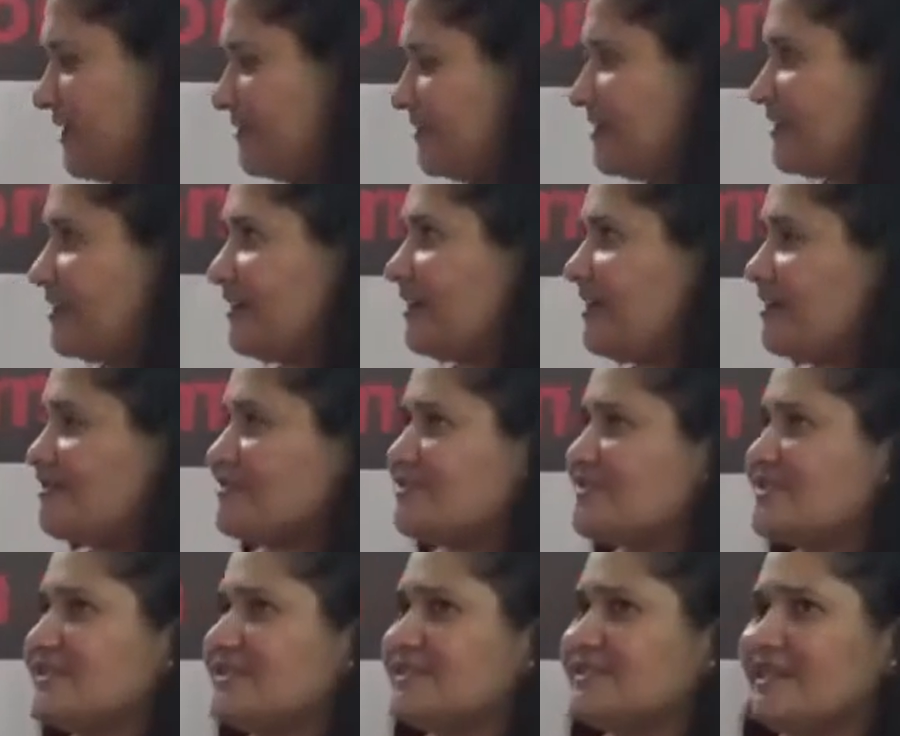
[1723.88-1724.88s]
There are
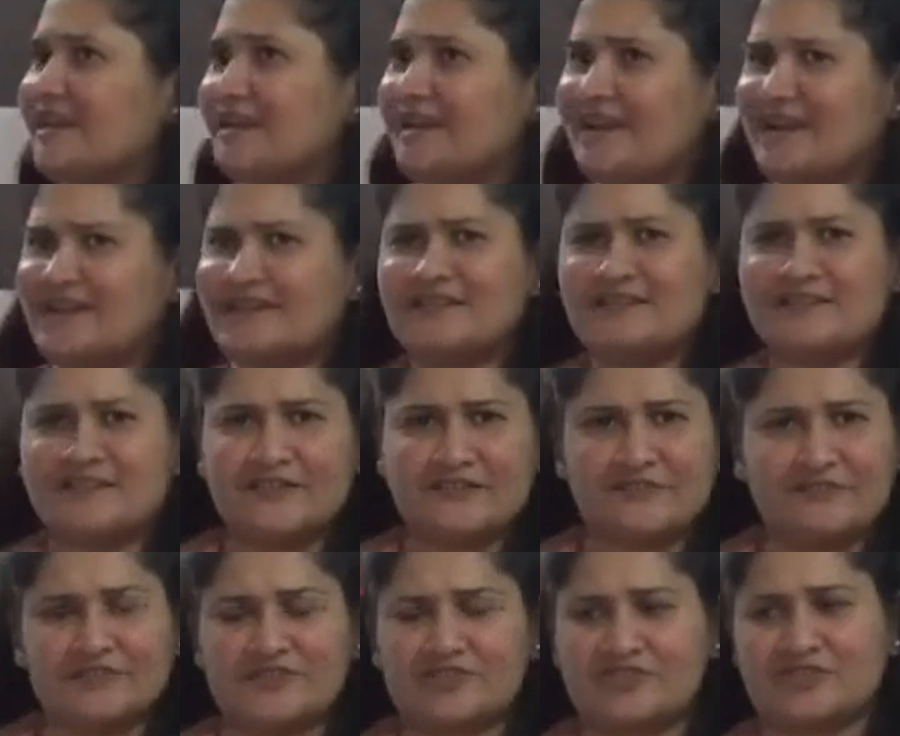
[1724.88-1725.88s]
countries like
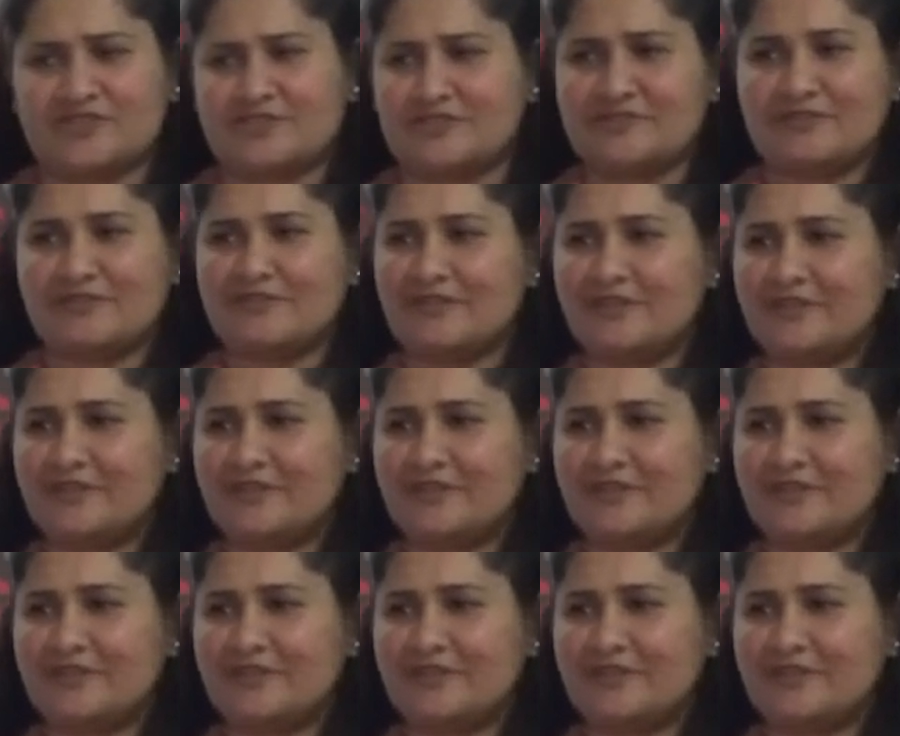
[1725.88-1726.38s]
Iceland, which